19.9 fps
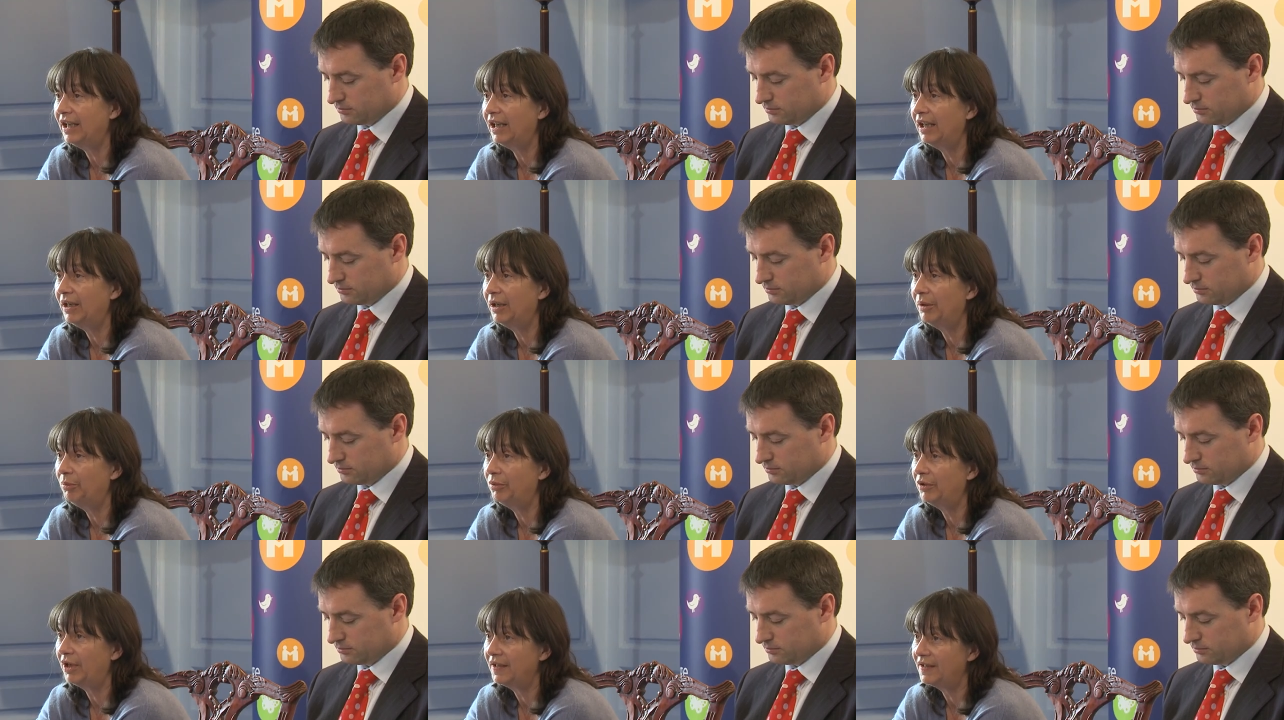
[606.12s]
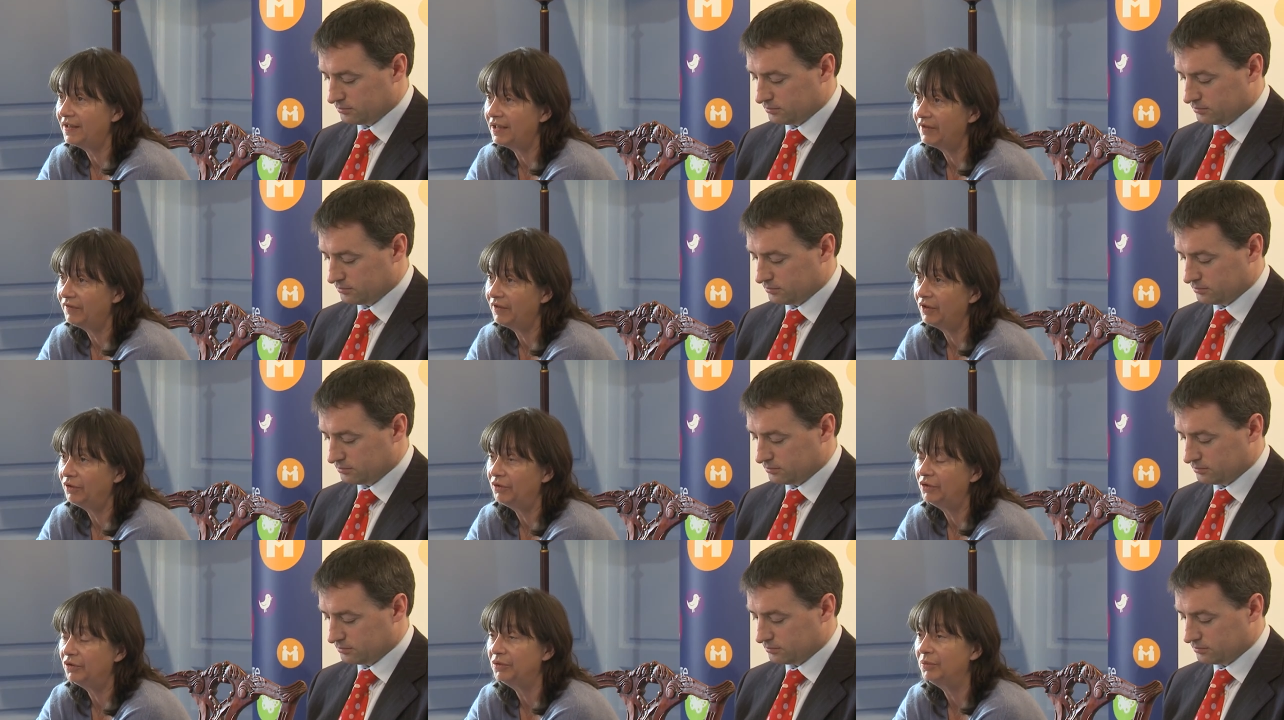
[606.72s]
Speaker 1: uh, prices for
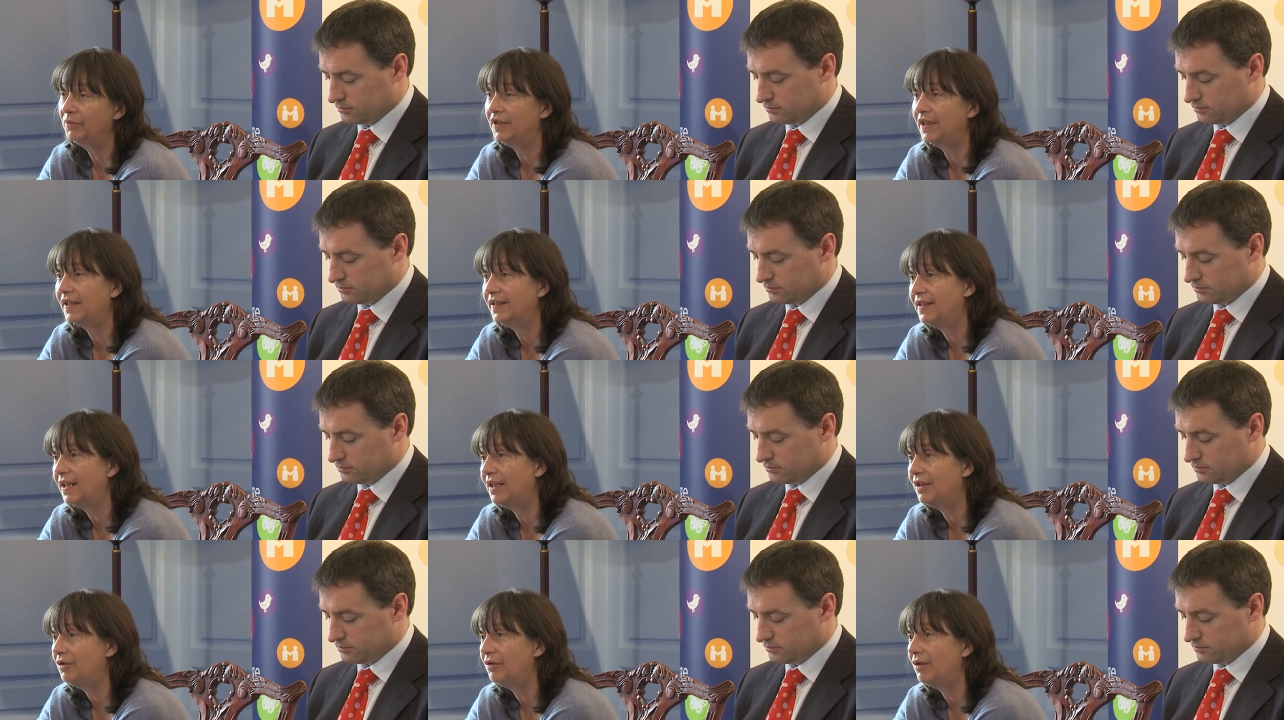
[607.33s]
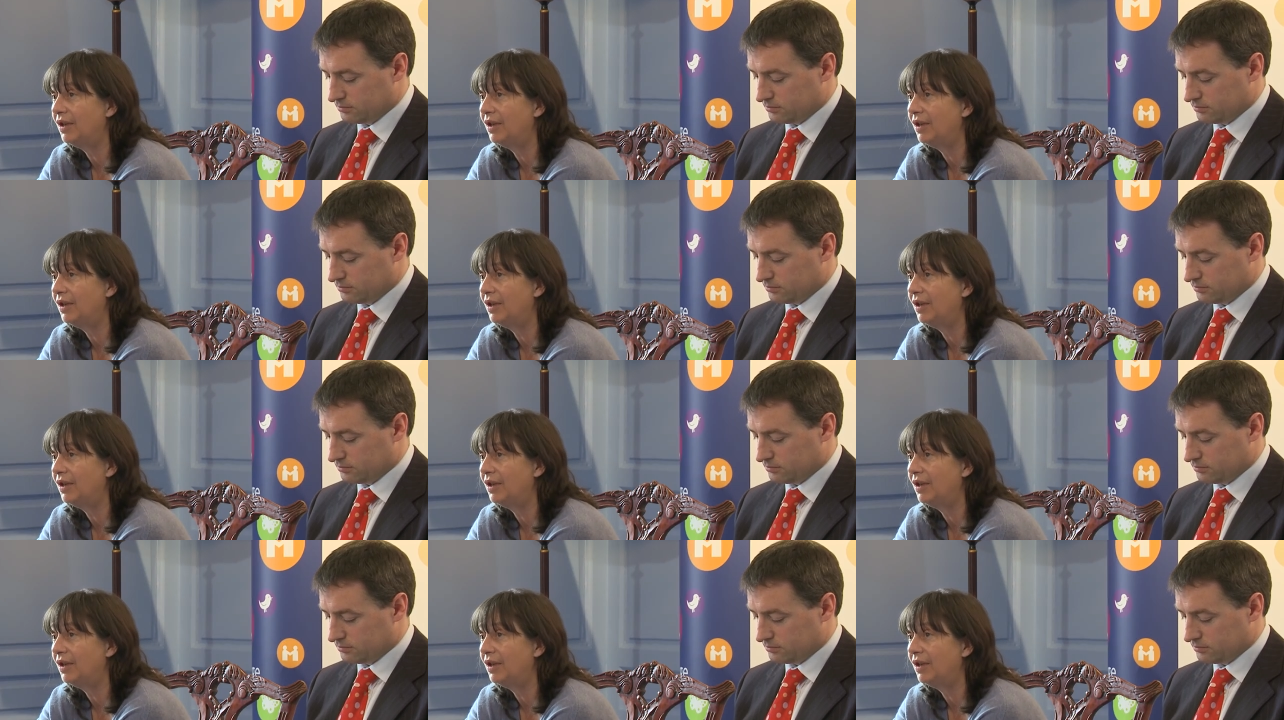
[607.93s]
the rooms, etc.